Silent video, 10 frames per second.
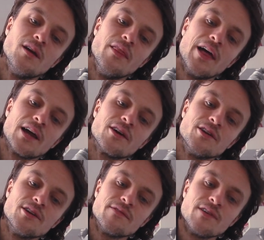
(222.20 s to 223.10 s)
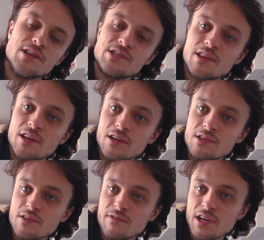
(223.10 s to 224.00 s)
that kind of defines the
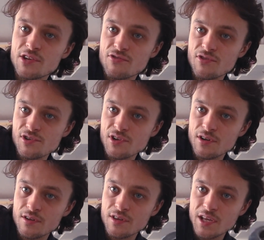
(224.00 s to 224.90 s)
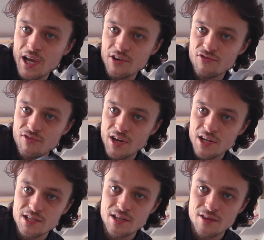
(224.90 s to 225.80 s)
thickness of the extrusion, the
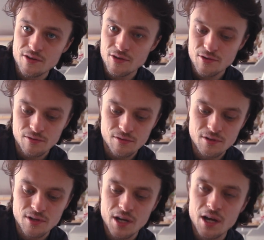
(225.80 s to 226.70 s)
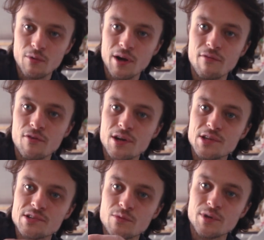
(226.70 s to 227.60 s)
extrudate, the noodle, whatever it
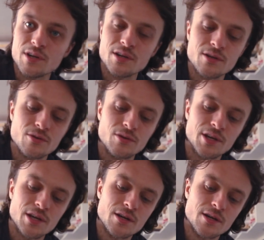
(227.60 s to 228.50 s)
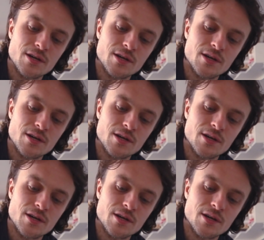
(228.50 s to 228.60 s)
is that we're calling it.